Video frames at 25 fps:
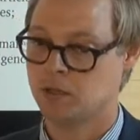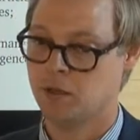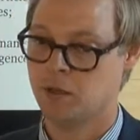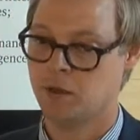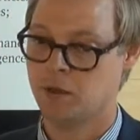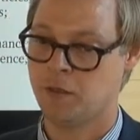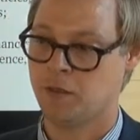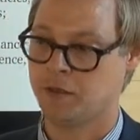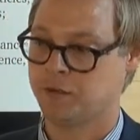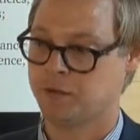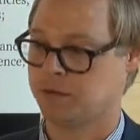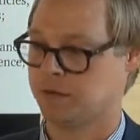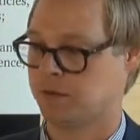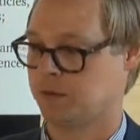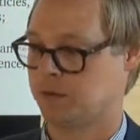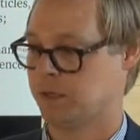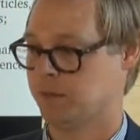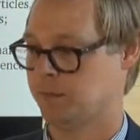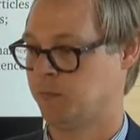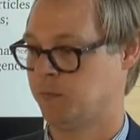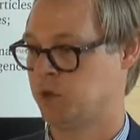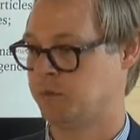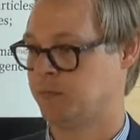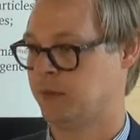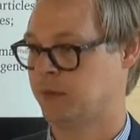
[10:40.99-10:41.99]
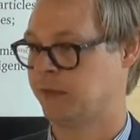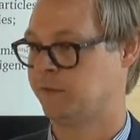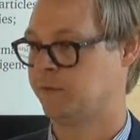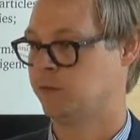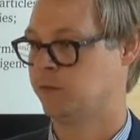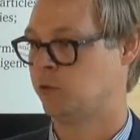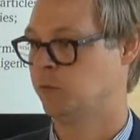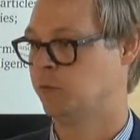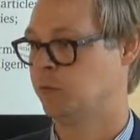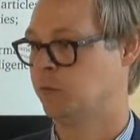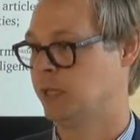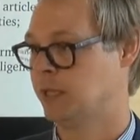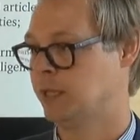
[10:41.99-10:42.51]
Other
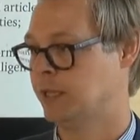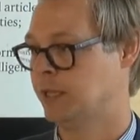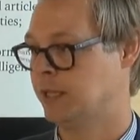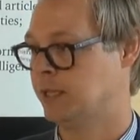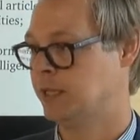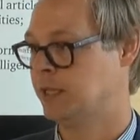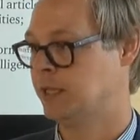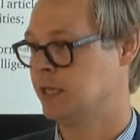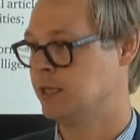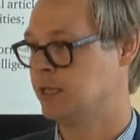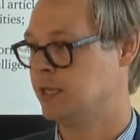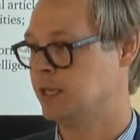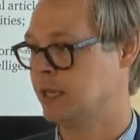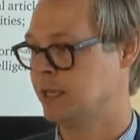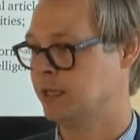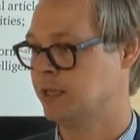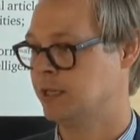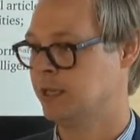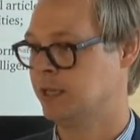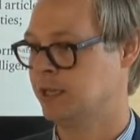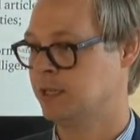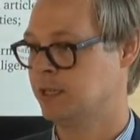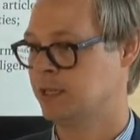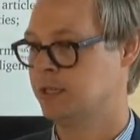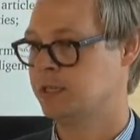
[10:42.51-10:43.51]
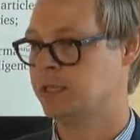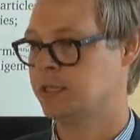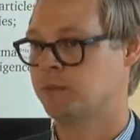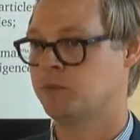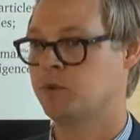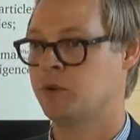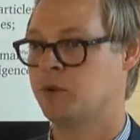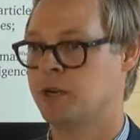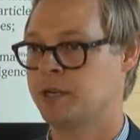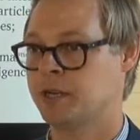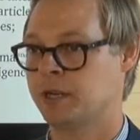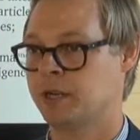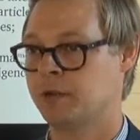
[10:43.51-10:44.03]
perspectives could be that they take the existing
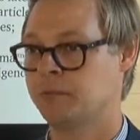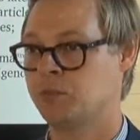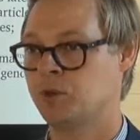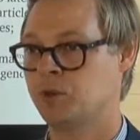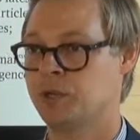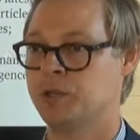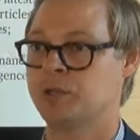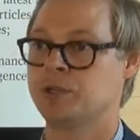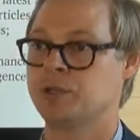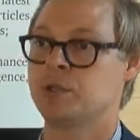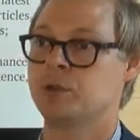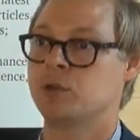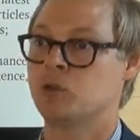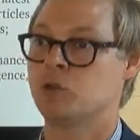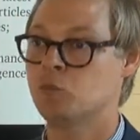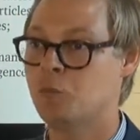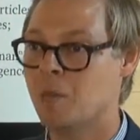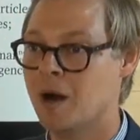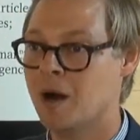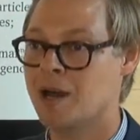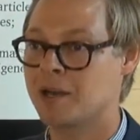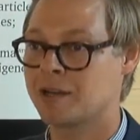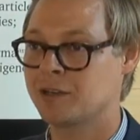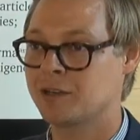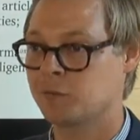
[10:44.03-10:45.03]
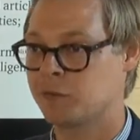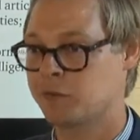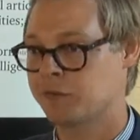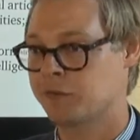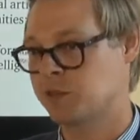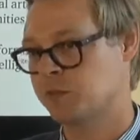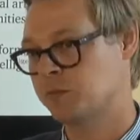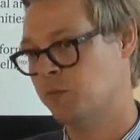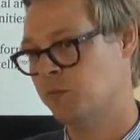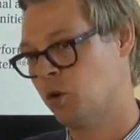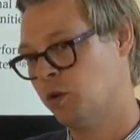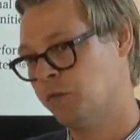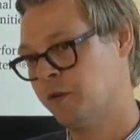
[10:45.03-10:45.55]
product and put it into a new market with a
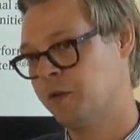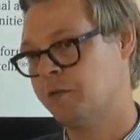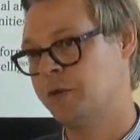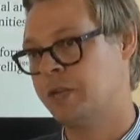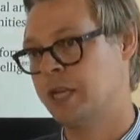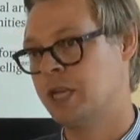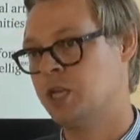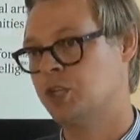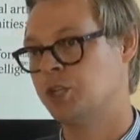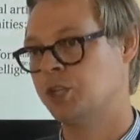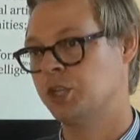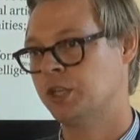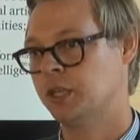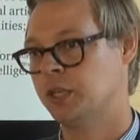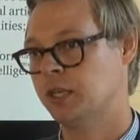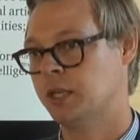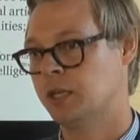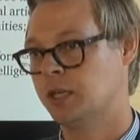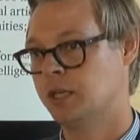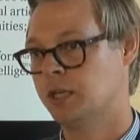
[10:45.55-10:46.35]
small variation,